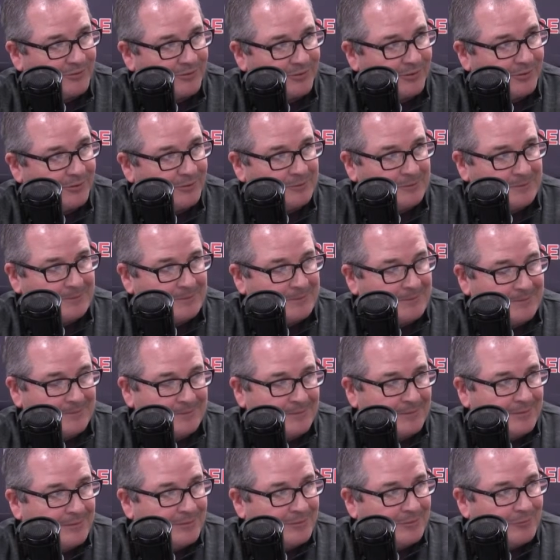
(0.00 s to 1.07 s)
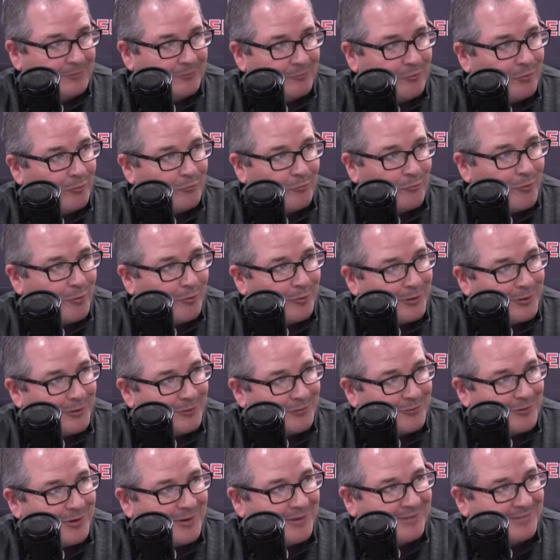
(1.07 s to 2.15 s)
So, road
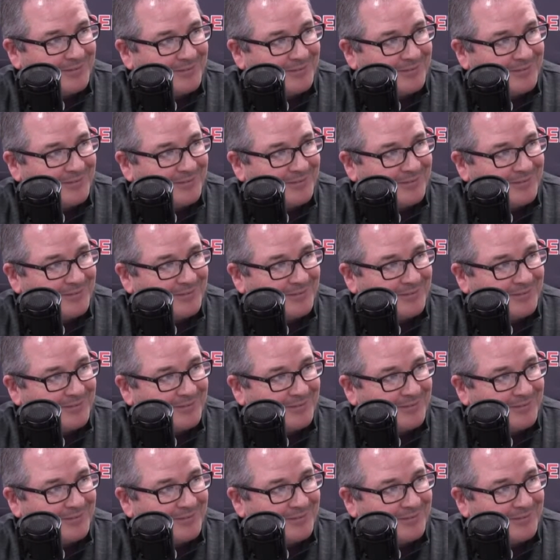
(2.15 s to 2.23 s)
warriors, right?